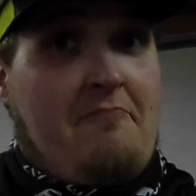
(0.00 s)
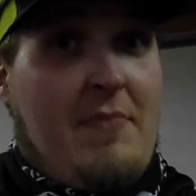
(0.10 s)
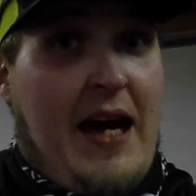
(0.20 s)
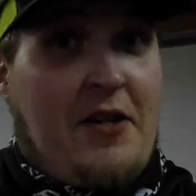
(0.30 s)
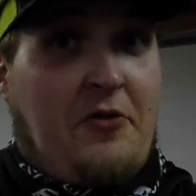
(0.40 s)

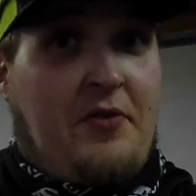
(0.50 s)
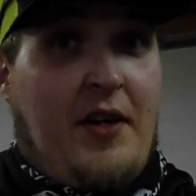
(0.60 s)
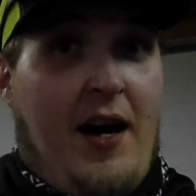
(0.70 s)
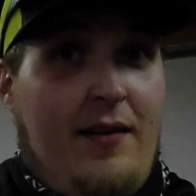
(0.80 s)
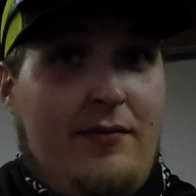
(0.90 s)
as you
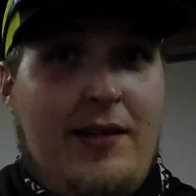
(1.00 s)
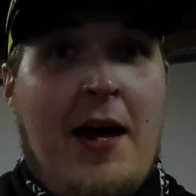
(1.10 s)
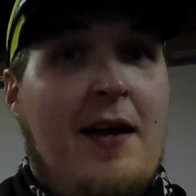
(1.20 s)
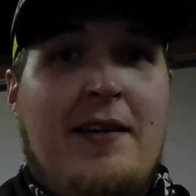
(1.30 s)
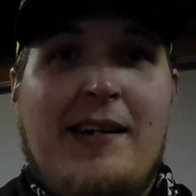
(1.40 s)
saw,
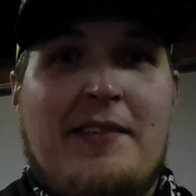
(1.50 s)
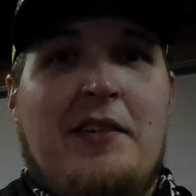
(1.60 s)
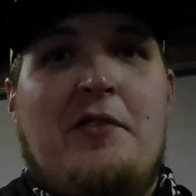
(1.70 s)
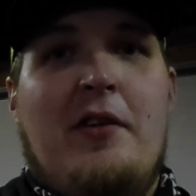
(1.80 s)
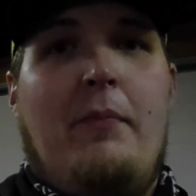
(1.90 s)
nice
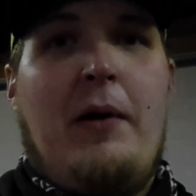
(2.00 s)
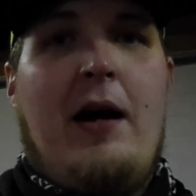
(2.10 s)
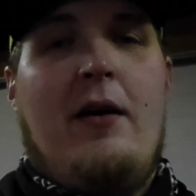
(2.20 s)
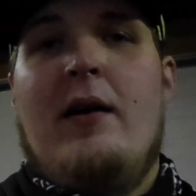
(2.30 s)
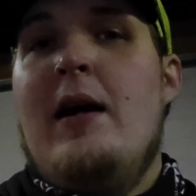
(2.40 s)
little trip
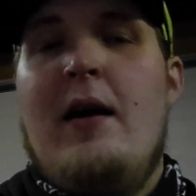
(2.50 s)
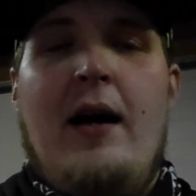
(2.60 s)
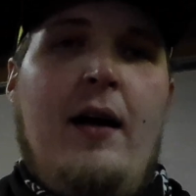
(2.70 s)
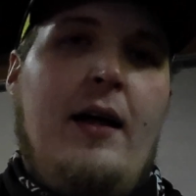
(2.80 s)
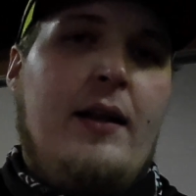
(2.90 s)
out.
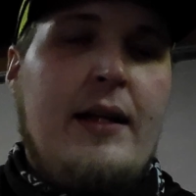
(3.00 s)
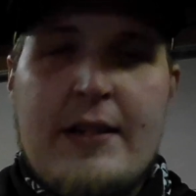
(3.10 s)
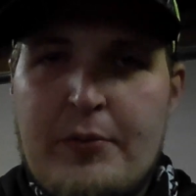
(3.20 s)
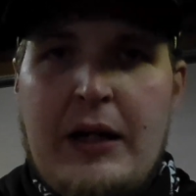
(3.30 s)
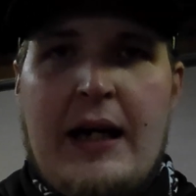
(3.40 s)
At
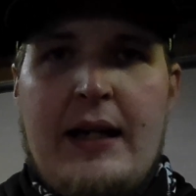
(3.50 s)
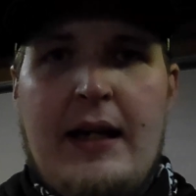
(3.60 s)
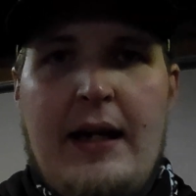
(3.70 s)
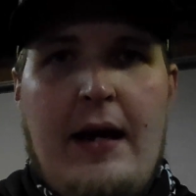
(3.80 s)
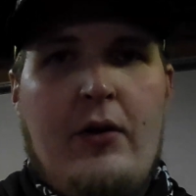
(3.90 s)
least we got to
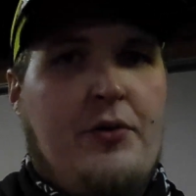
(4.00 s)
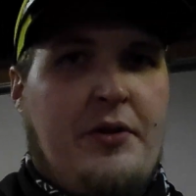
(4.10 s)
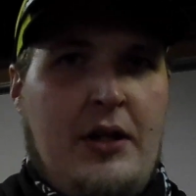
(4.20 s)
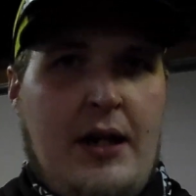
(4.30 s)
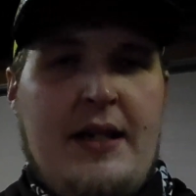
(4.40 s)
get out. It was
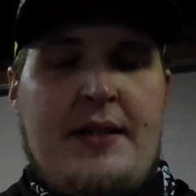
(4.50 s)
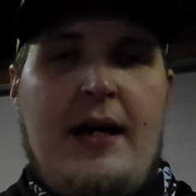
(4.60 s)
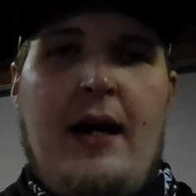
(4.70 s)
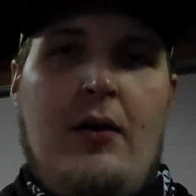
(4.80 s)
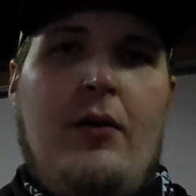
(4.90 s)
nice
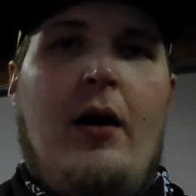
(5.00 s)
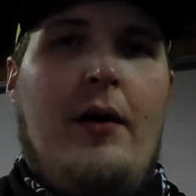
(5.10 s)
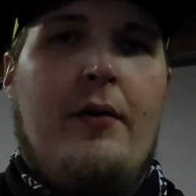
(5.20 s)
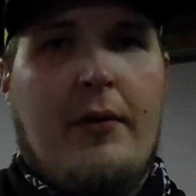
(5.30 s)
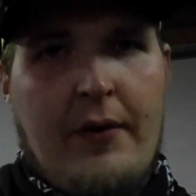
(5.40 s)
out
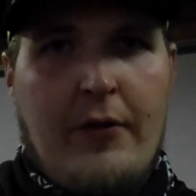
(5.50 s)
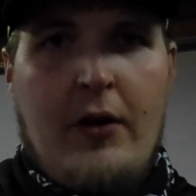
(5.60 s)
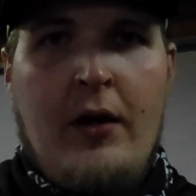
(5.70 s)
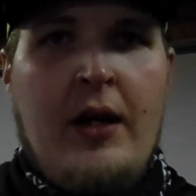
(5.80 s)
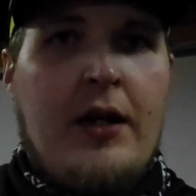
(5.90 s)
on the
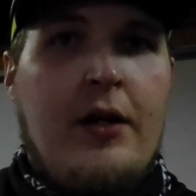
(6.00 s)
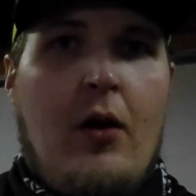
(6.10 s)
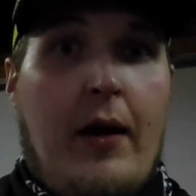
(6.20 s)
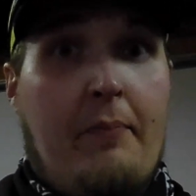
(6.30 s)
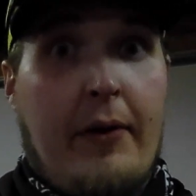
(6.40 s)
river. You
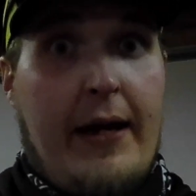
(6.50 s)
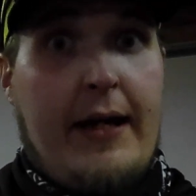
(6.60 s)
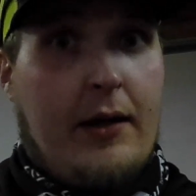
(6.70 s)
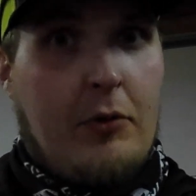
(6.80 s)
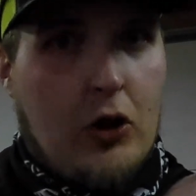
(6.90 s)
know, I'm
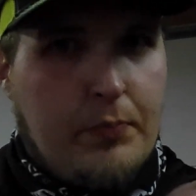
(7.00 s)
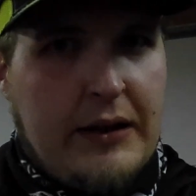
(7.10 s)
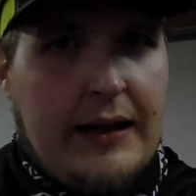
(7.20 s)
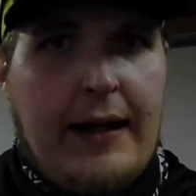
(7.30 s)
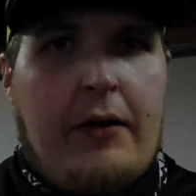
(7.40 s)
hoping
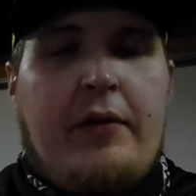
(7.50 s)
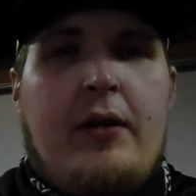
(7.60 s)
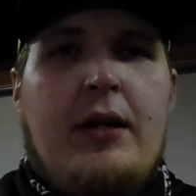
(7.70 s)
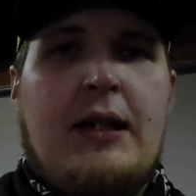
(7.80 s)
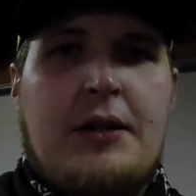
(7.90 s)
to get out
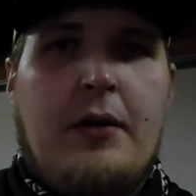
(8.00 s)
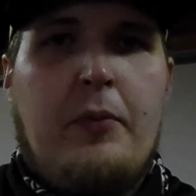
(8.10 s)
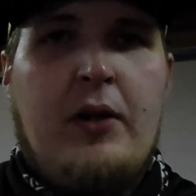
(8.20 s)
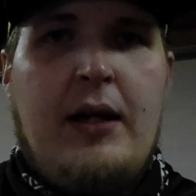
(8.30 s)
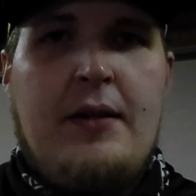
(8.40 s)
there the next
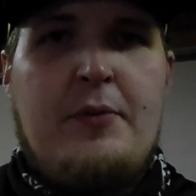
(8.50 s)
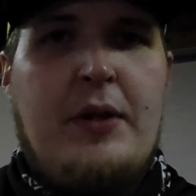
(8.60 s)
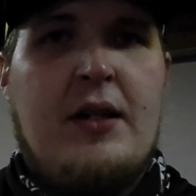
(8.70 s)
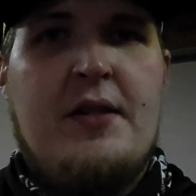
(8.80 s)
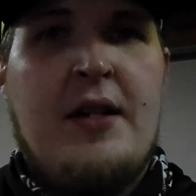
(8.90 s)
couple of days
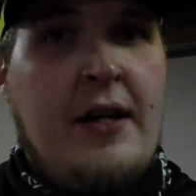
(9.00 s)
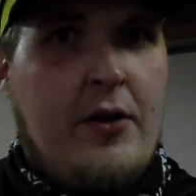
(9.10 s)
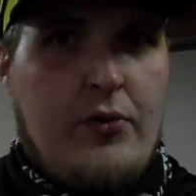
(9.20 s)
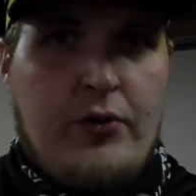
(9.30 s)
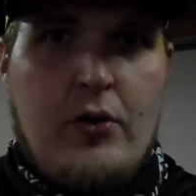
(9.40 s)
because
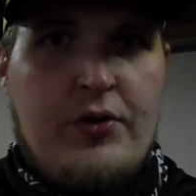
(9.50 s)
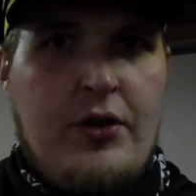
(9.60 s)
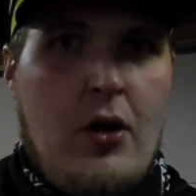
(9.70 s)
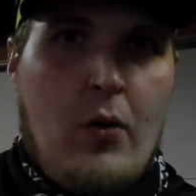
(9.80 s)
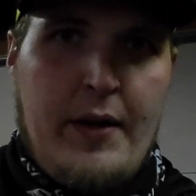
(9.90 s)
there's no
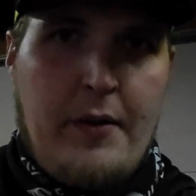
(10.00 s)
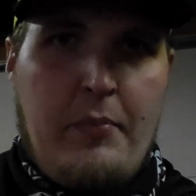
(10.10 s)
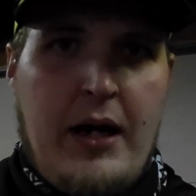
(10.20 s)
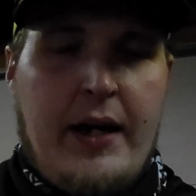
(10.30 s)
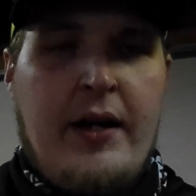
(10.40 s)
snow on the
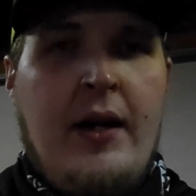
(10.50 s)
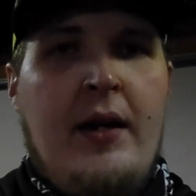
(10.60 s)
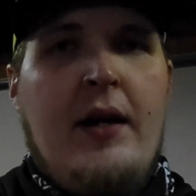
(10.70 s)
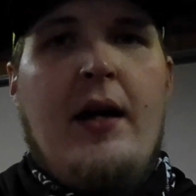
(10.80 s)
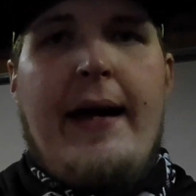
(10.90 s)
bank,
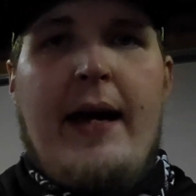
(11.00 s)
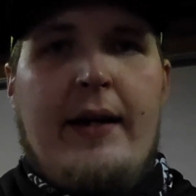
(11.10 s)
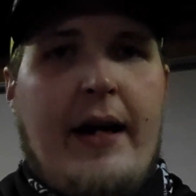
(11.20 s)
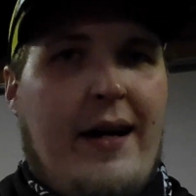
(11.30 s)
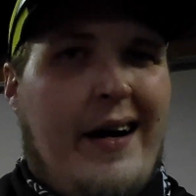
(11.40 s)

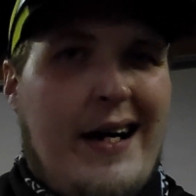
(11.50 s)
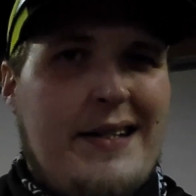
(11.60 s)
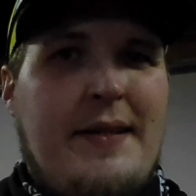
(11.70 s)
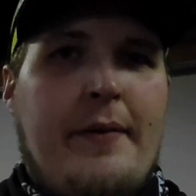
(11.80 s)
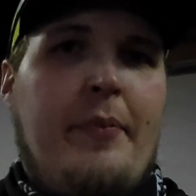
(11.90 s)
and got a
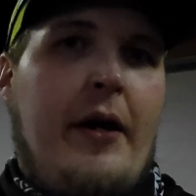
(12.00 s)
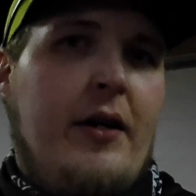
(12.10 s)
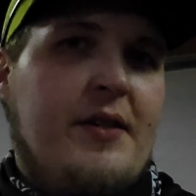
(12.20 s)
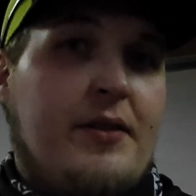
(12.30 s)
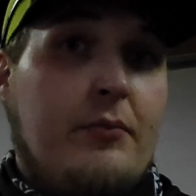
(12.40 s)
hot tip
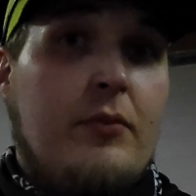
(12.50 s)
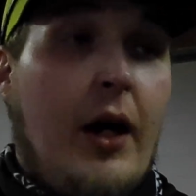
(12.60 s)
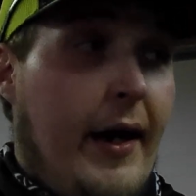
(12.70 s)
on some